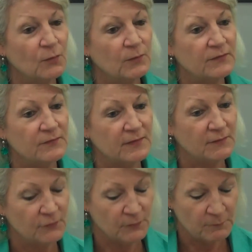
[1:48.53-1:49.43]
Whereas
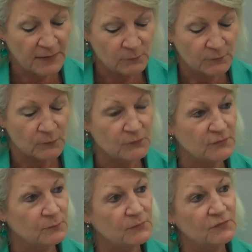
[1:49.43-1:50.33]
if a man with
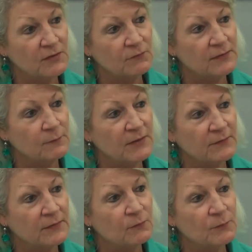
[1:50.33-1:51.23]
autism will generally
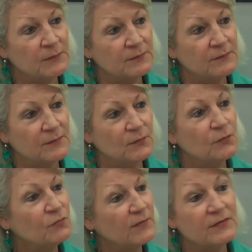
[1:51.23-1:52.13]
marry a woman
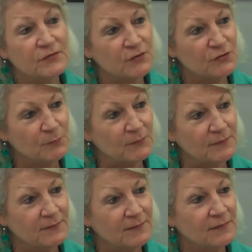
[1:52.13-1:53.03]
who's very sociable,
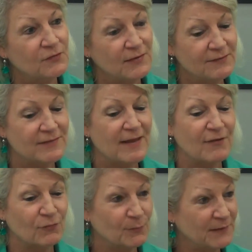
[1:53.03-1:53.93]
so his
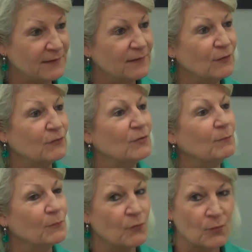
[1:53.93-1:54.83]
life will be a lot
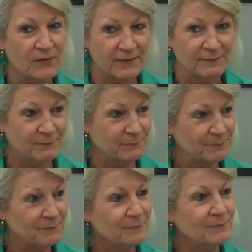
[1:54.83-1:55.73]
broader,
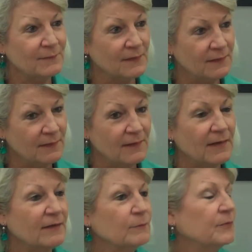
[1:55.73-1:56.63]

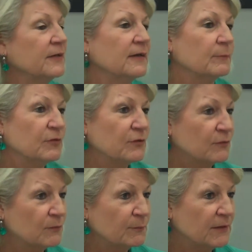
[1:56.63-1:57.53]
and bringing up
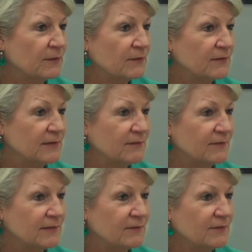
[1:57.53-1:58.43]
children will be a lot
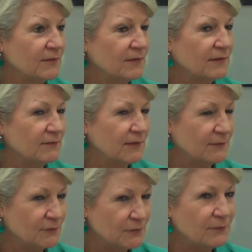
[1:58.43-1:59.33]
easier. So I
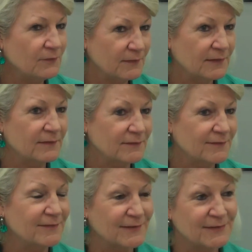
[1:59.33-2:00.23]
do think
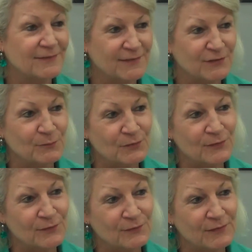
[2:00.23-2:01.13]
society does put
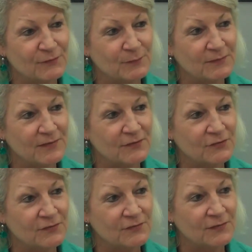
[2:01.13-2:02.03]
a lot of
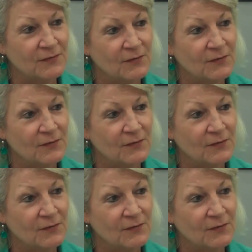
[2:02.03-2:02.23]
expectations